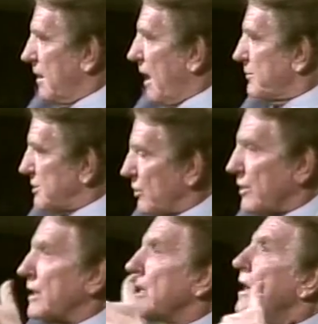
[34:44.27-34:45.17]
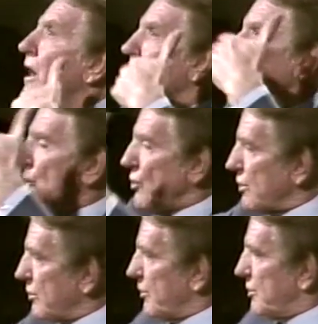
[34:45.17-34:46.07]
I was looking on the
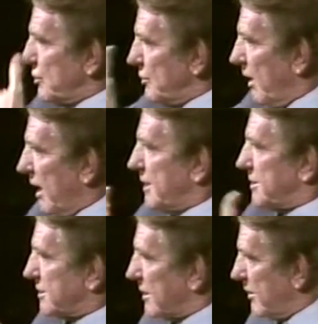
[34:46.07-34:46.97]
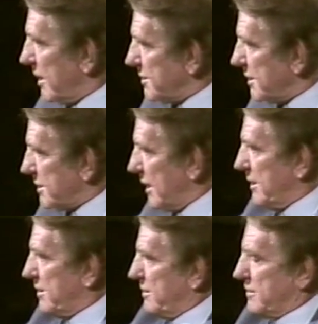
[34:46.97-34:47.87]
earth with new eyes as though I had just
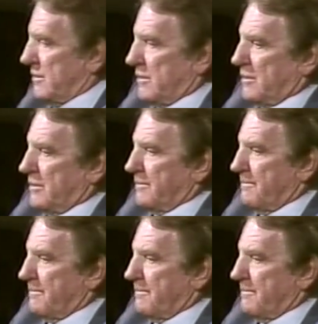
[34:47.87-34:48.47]
entered this earth.